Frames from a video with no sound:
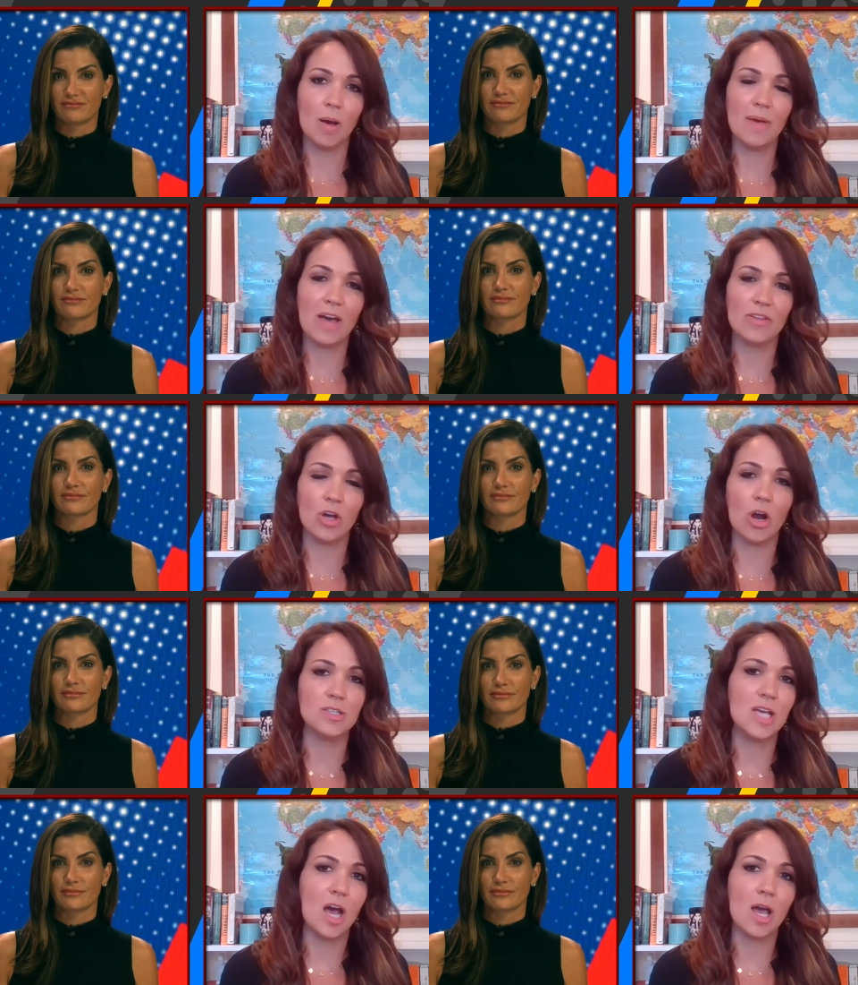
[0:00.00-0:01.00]
Speaker 1: um, having
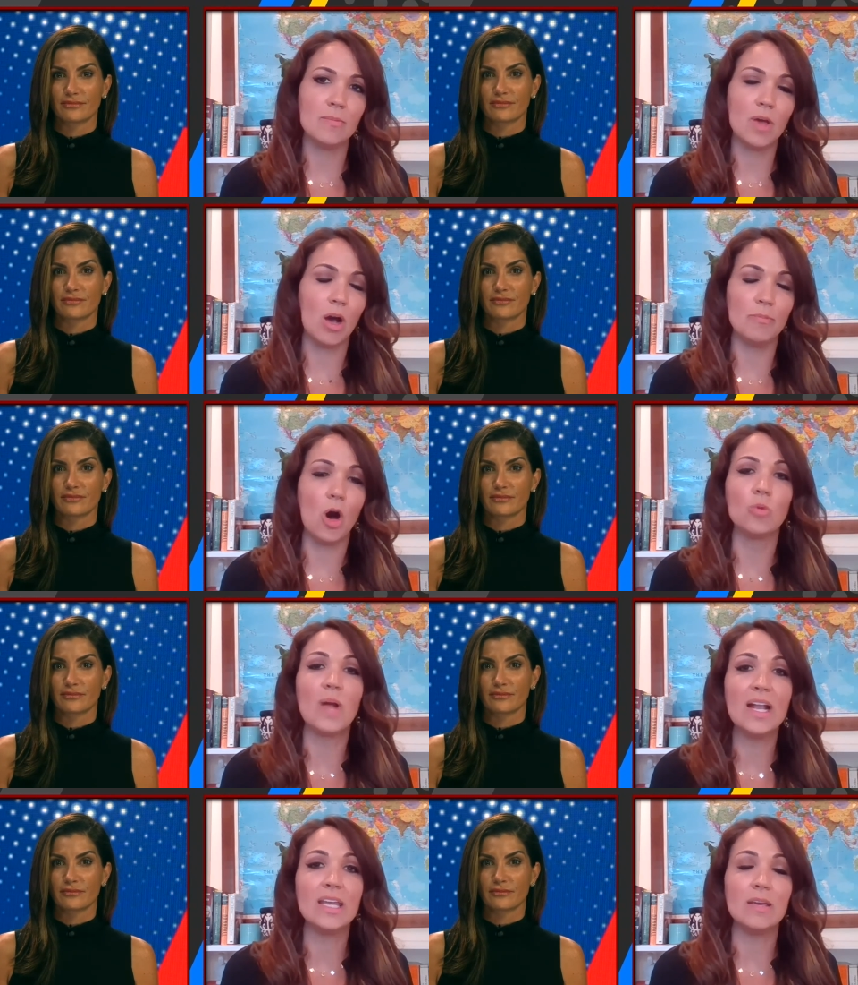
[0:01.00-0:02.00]
a hard time um,
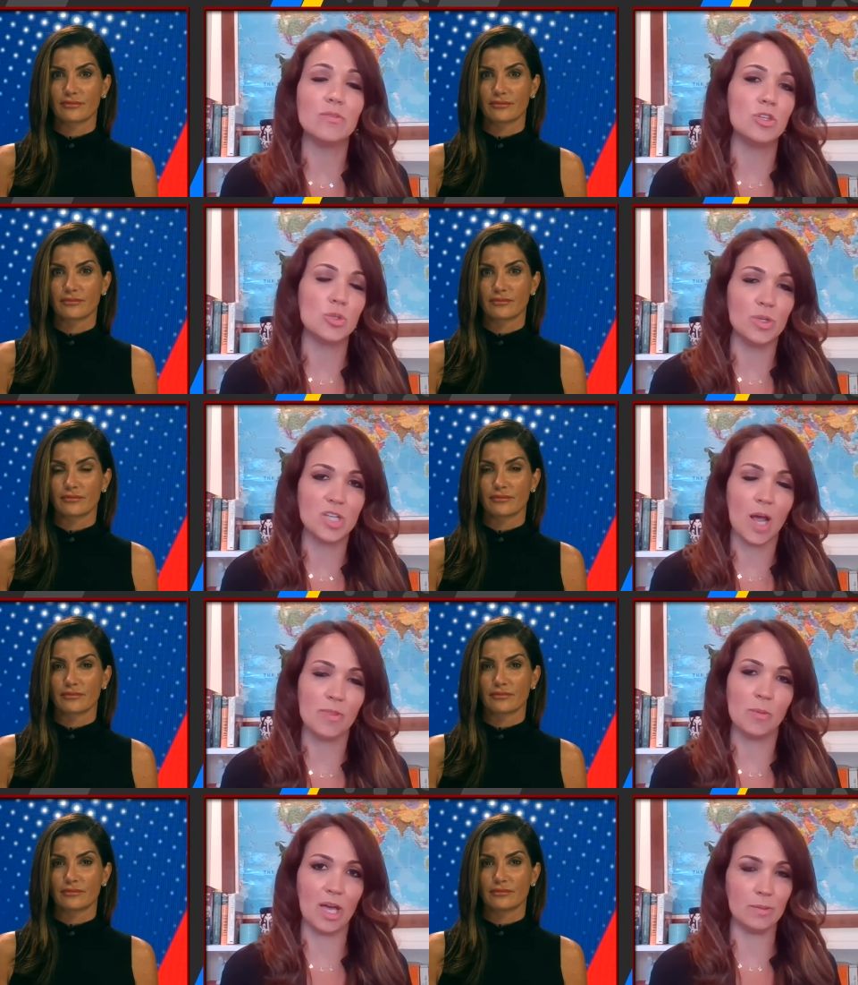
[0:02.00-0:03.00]
already the short
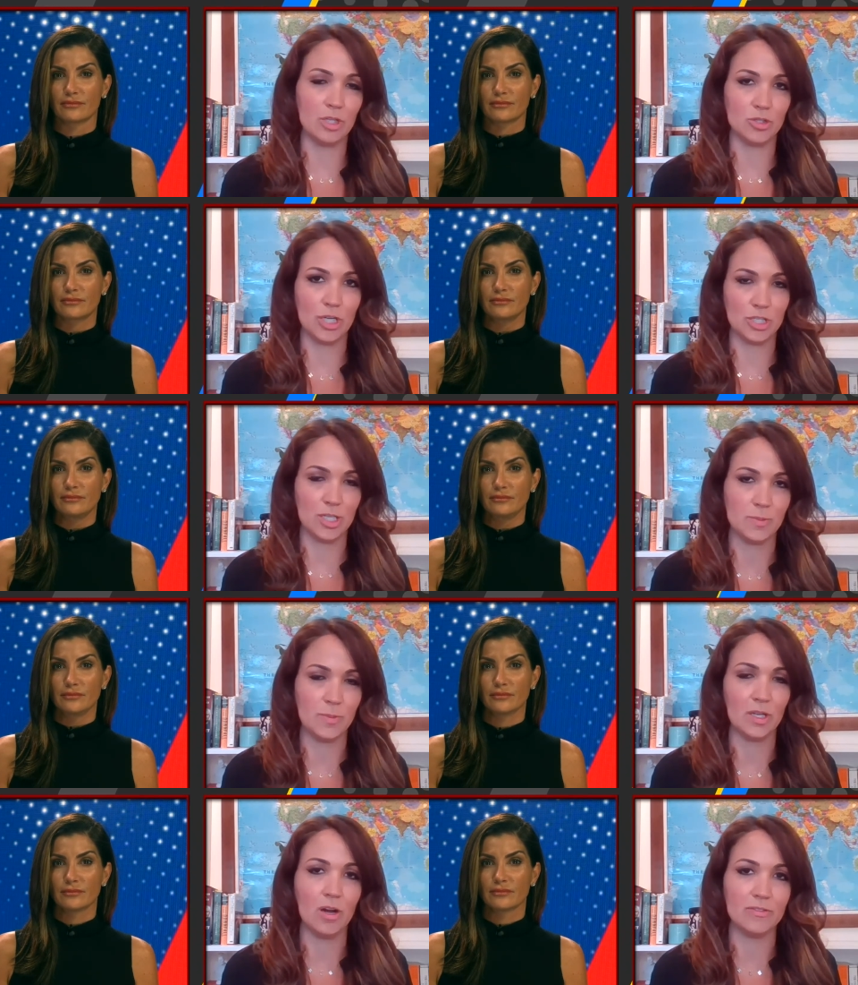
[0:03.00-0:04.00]
time the Biden administration
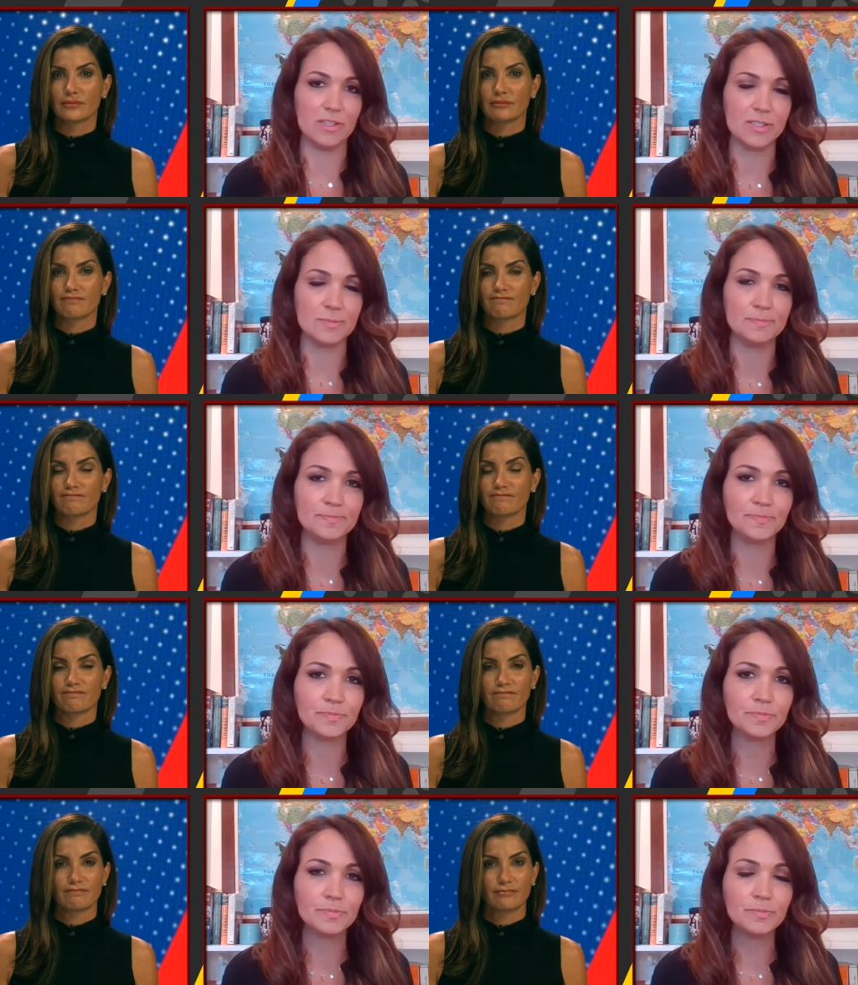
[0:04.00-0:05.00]
has been in office.
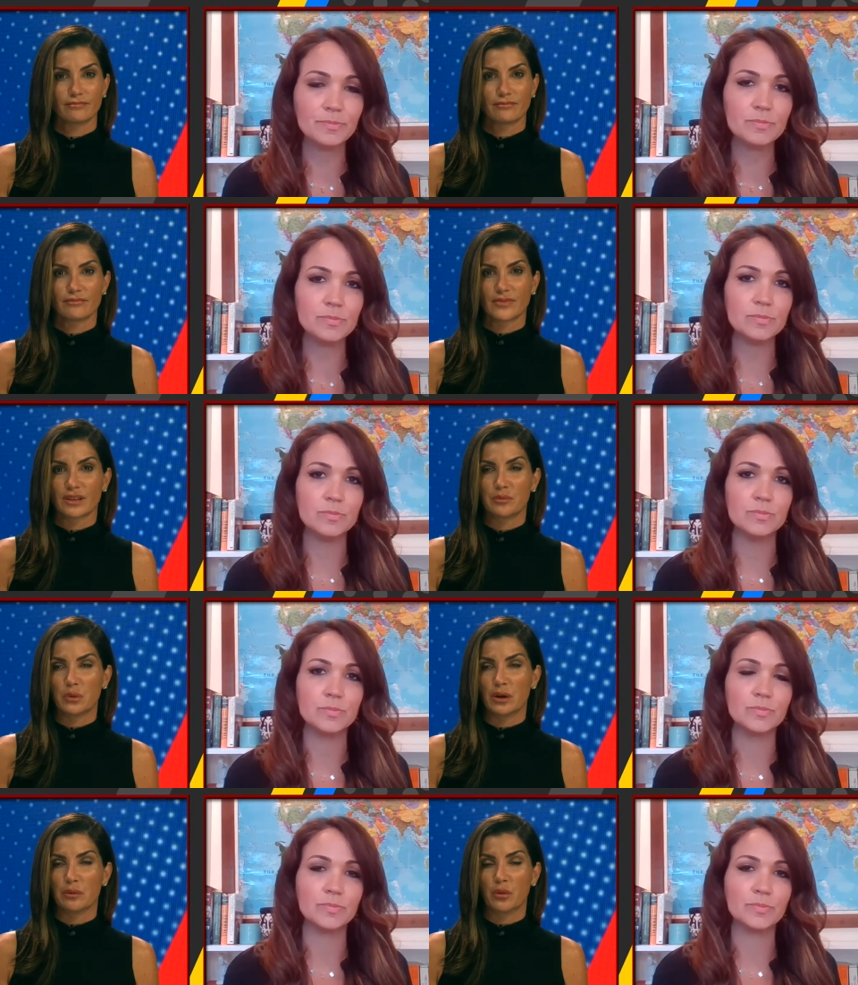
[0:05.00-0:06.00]

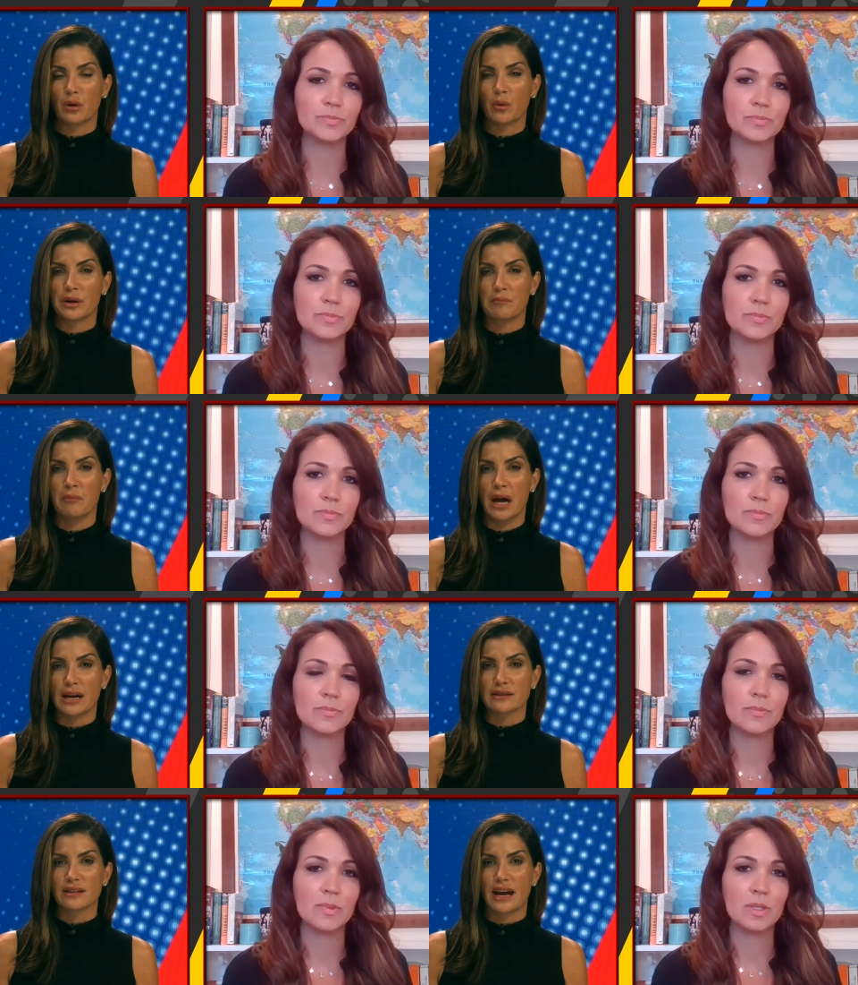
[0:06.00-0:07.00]
Speaker 2: Boy, oh boy, what a
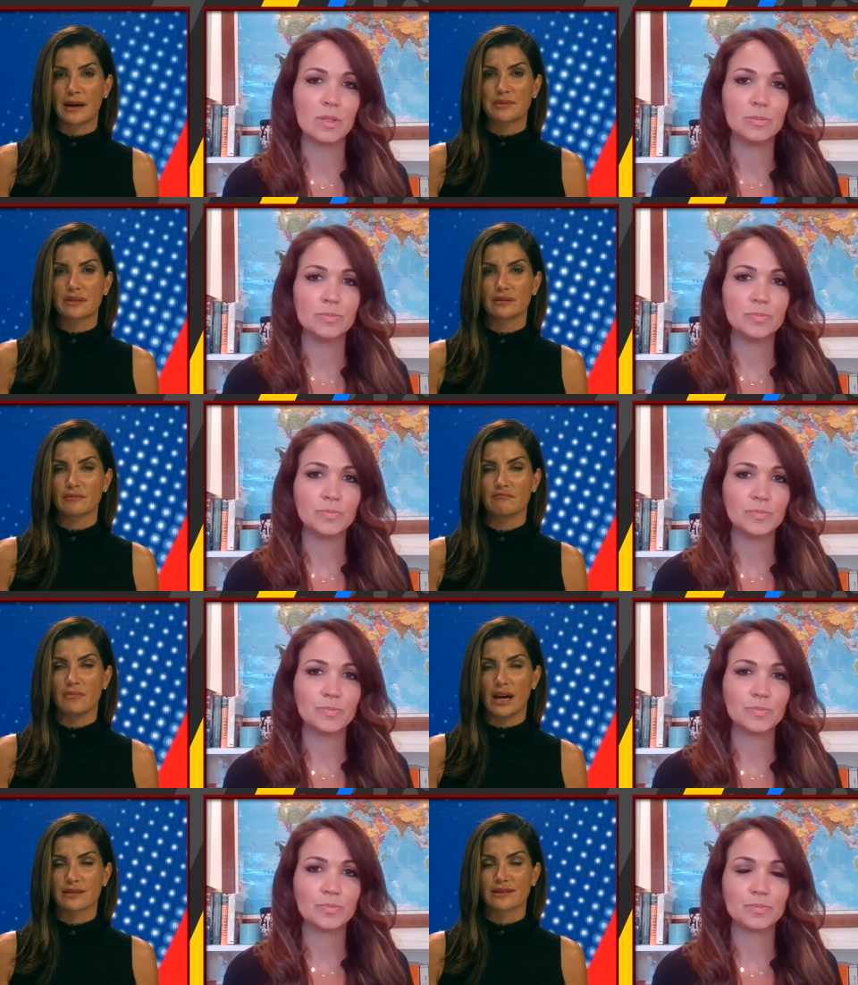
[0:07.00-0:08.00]
mess, an absolute
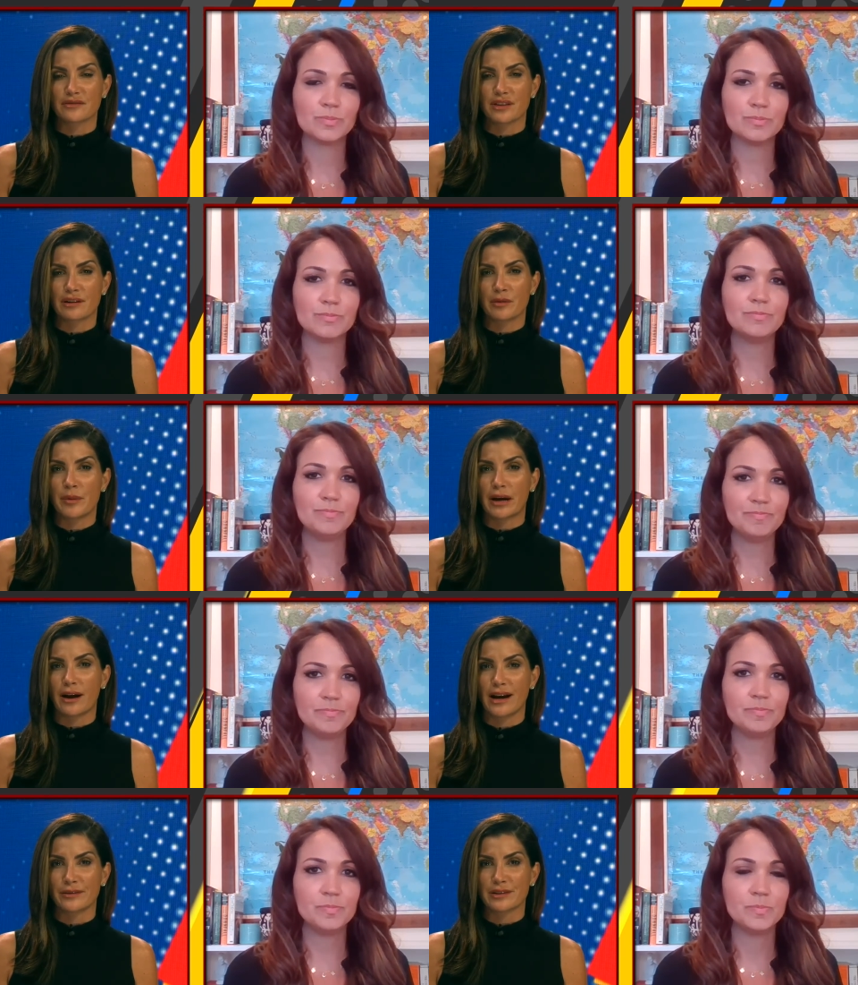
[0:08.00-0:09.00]
mess over there.
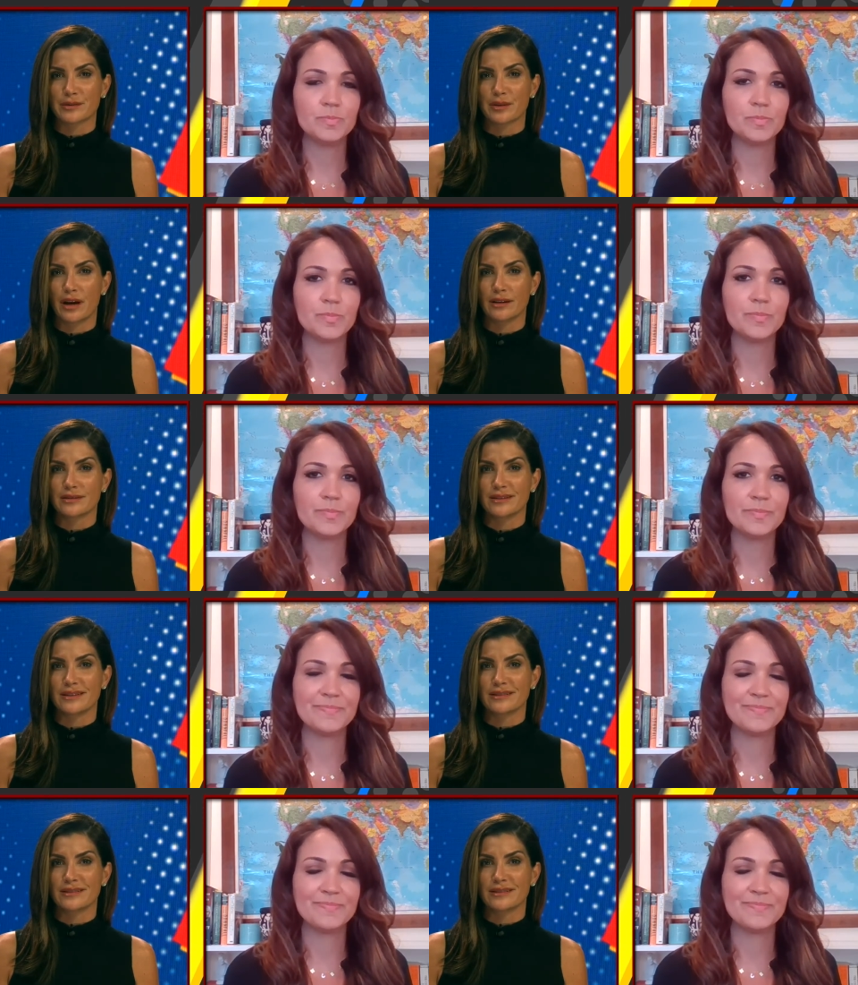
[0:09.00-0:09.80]
Rebeccah Heinrichs at the Hudson